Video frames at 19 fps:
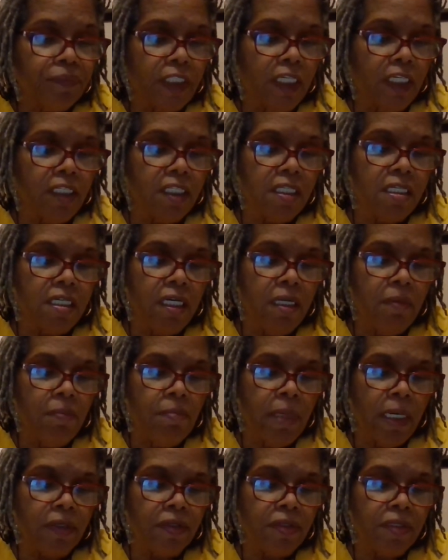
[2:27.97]
It is good
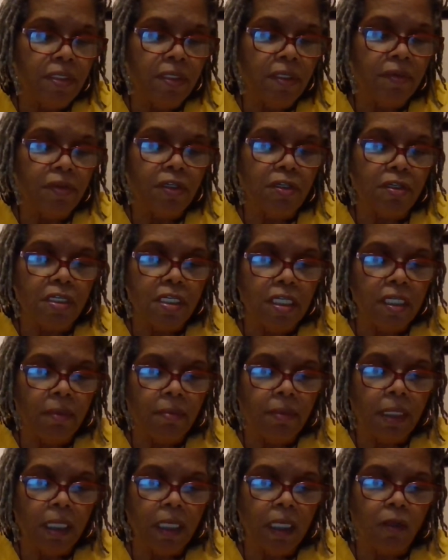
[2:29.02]
medicine to see
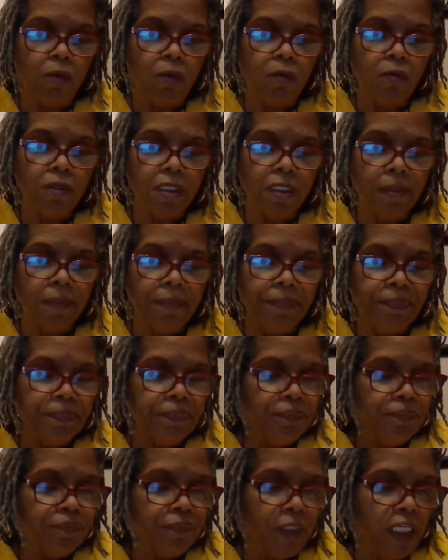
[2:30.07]
up close
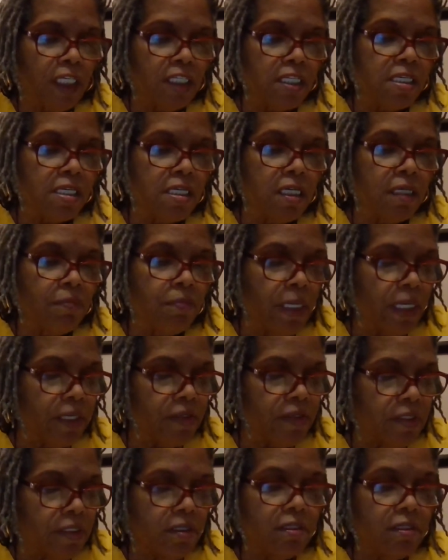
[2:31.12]
it is good
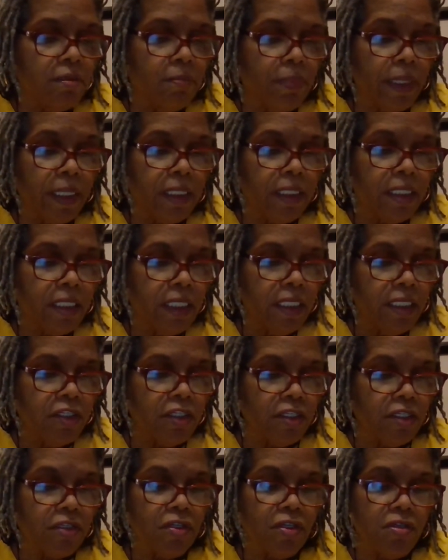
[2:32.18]
medicine to pay
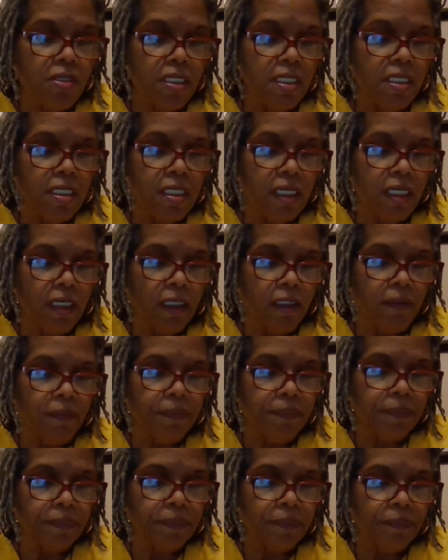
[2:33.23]
attention to detail,
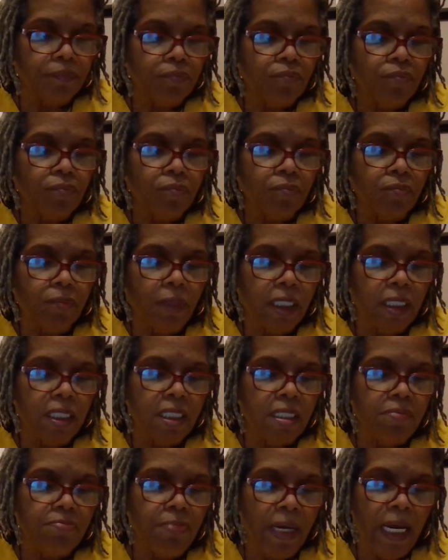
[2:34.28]
but it
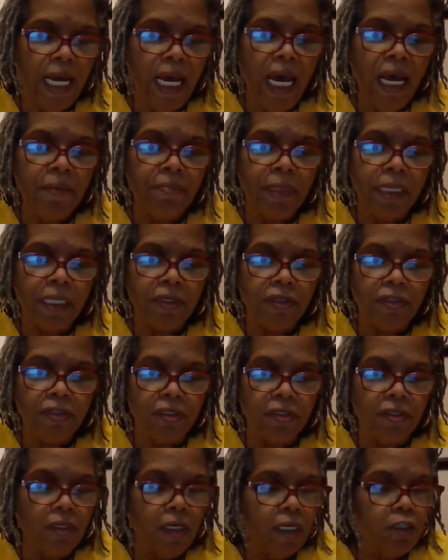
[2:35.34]
is bad
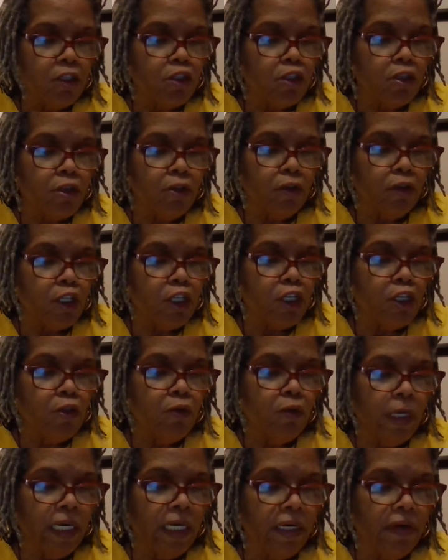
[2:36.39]
medicine to
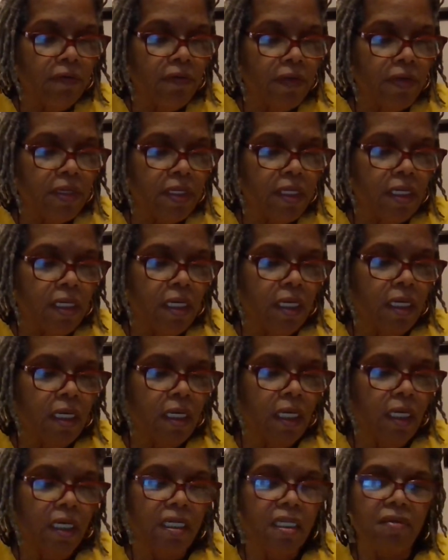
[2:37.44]
chew everything
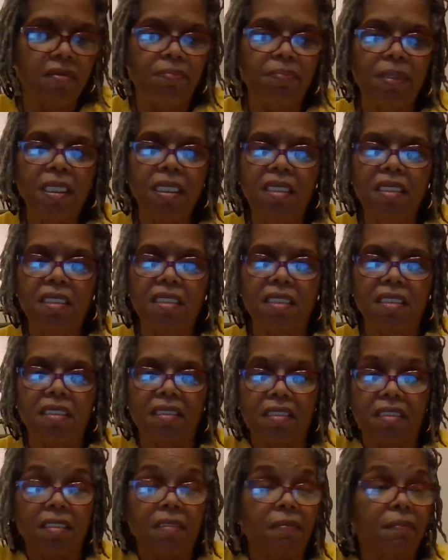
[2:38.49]
into
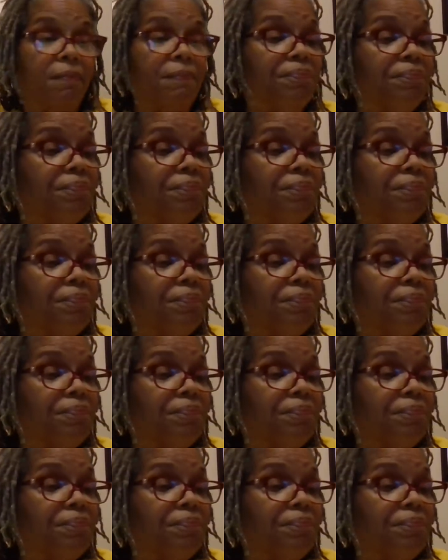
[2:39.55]
pieces.